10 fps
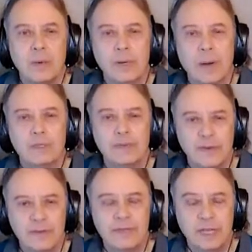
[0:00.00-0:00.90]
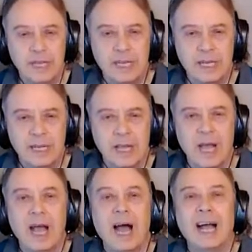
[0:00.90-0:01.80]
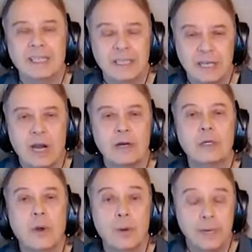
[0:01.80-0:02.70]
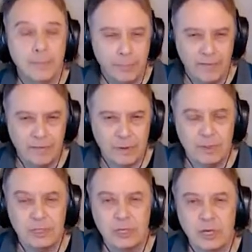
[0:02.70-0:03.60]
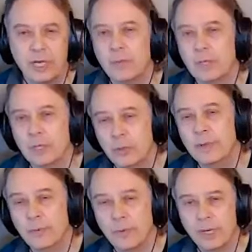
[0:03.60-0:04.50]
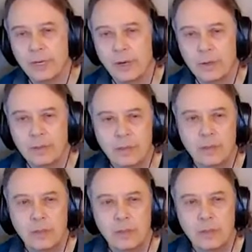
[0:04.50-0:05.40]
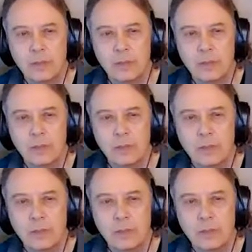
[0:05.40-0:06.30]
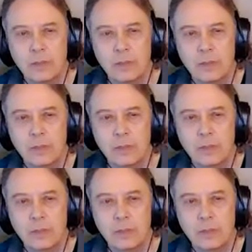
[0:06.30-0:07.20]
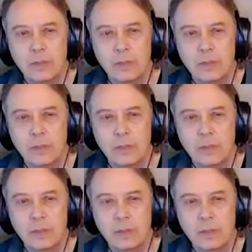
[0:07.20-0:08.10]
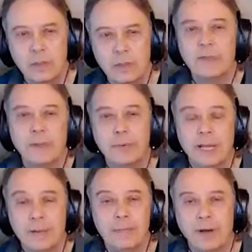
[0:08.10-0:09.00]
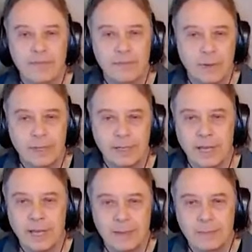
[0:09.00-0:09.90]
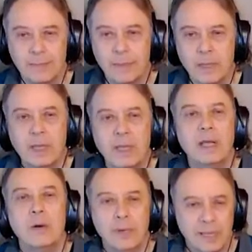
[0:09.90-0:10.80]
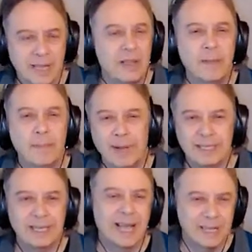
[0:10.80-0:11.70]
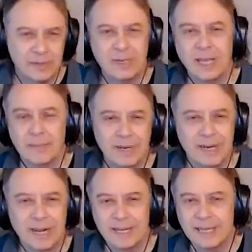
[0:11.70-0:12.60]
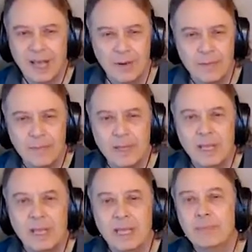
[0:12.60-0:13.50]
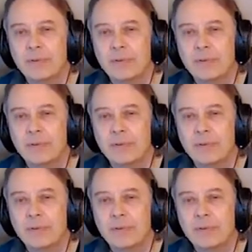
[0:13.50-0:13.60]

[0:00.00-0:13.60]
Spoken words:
when I was 15, I started going to Buffalo and studying with Louis Marino, who was a great jazz and big band drummer, who lived and played in Buffalo at the time, with all the best cats who came in and out of town. He